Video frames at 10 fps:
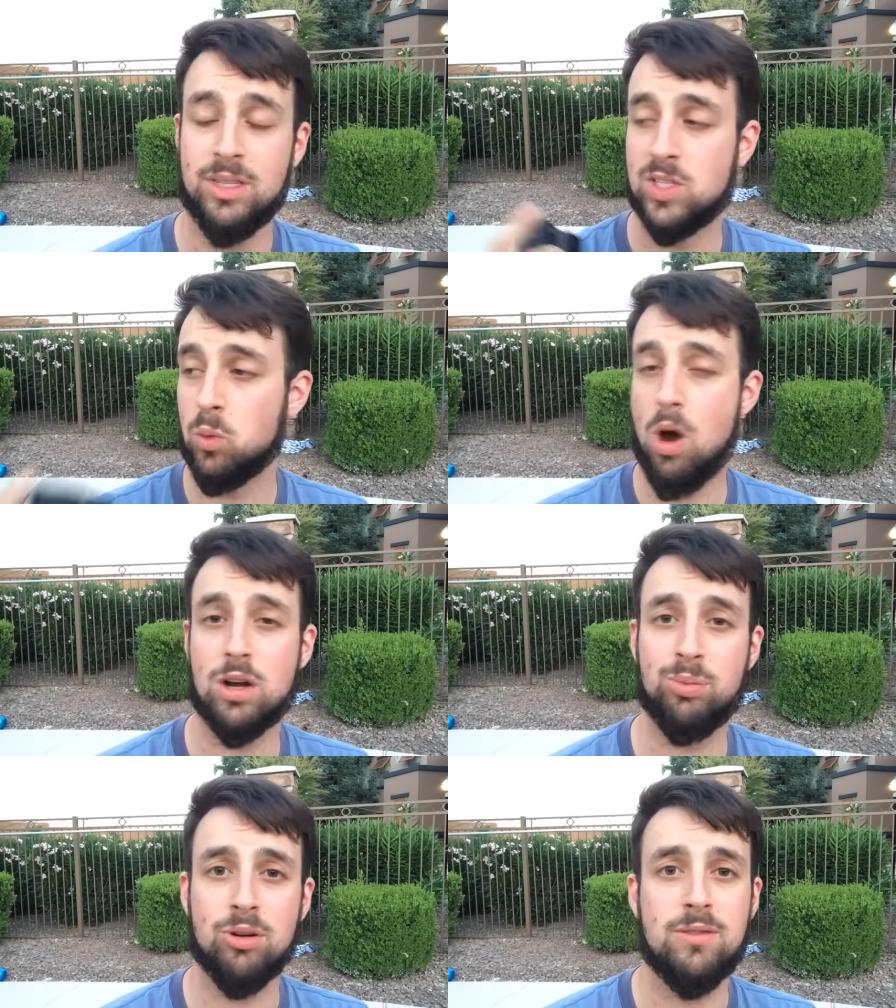It's
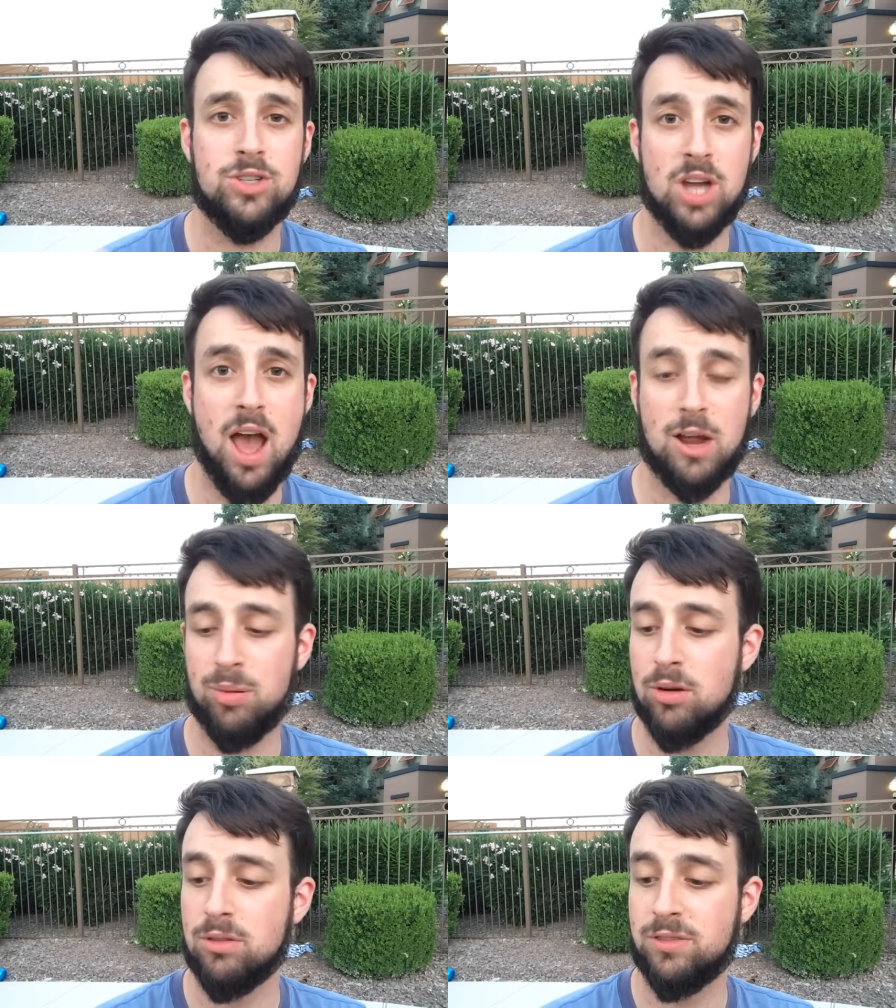waterproof,
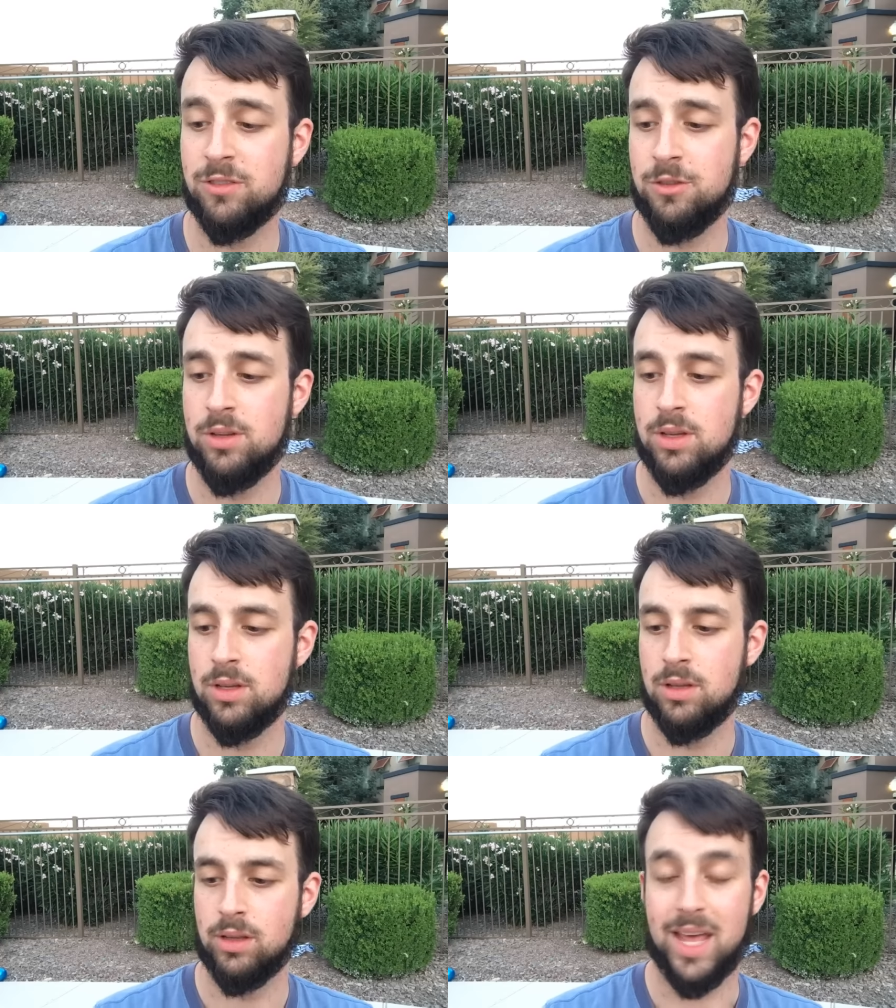shockproof,
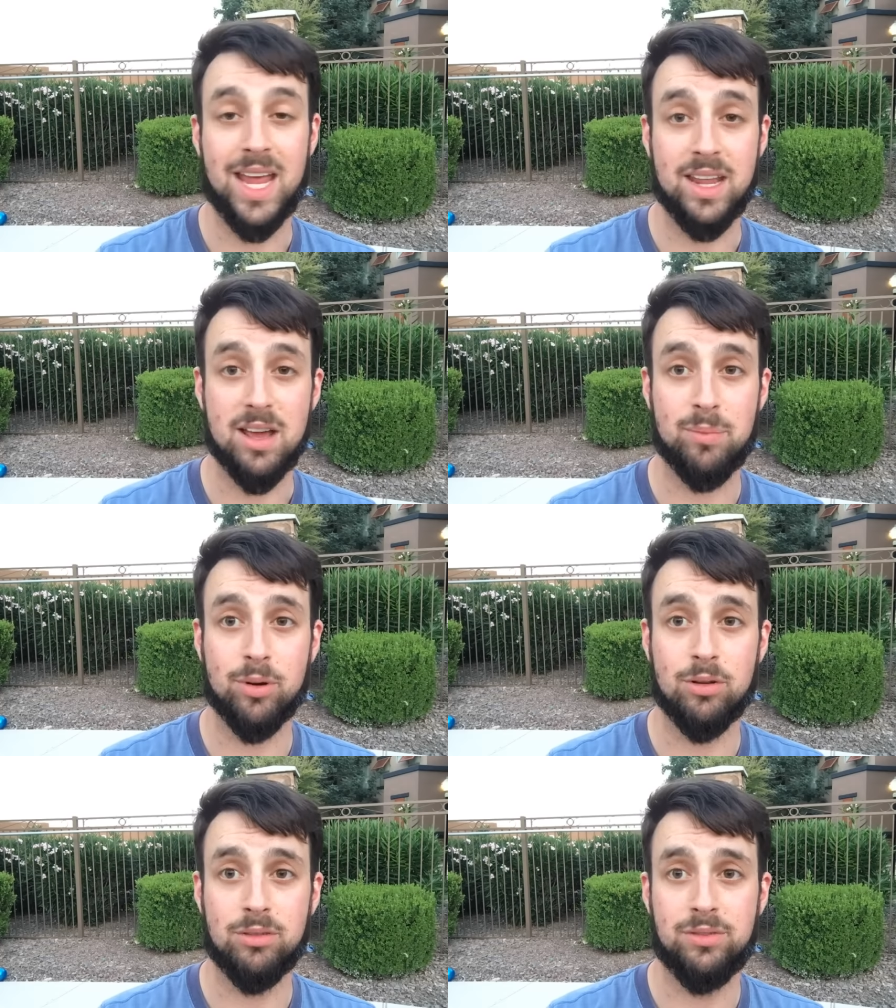
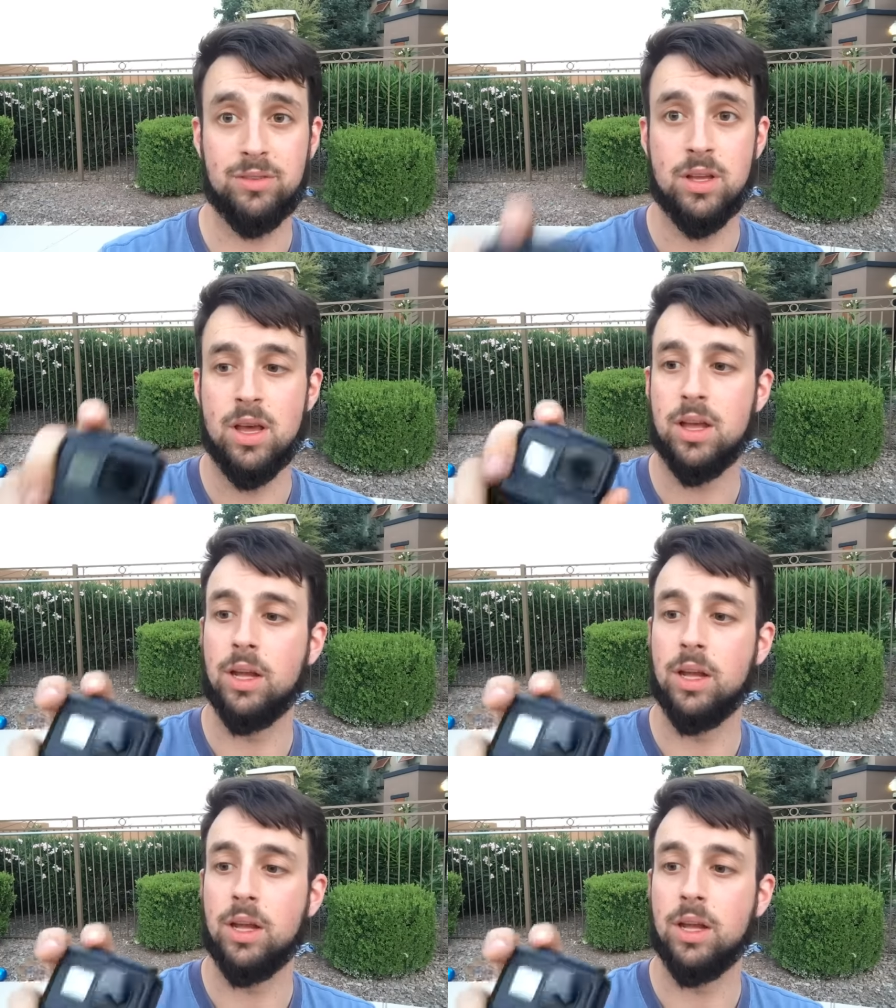idiot-proof.